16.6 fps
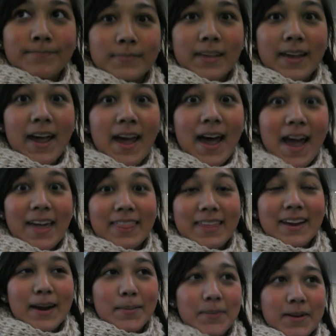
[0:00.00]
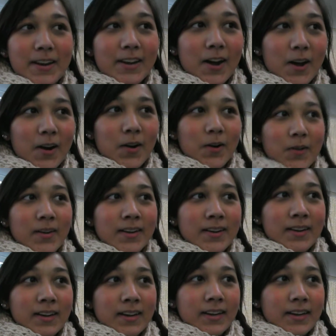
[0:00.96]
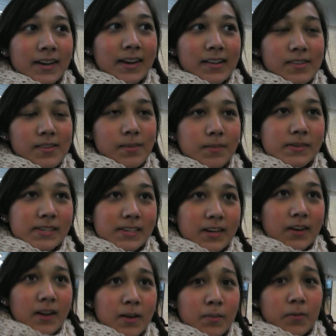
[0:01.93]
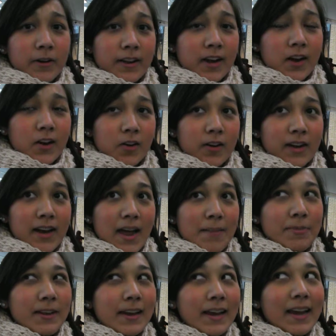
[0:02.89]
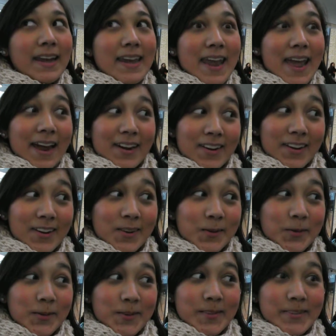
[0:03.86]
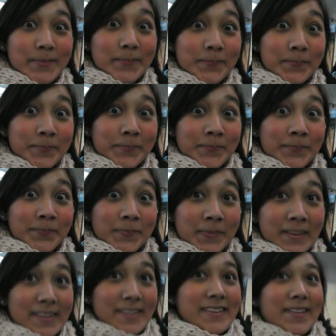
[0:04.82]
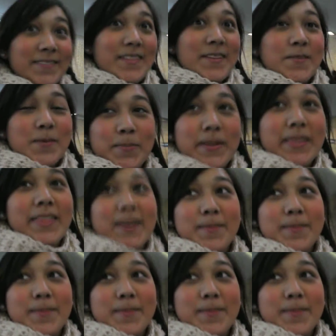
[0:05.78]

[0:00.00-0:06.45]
Yeah, I think I'm gonna go get some dinner. I'm pretty hungry. I'm thinking Nando's, because I've never been there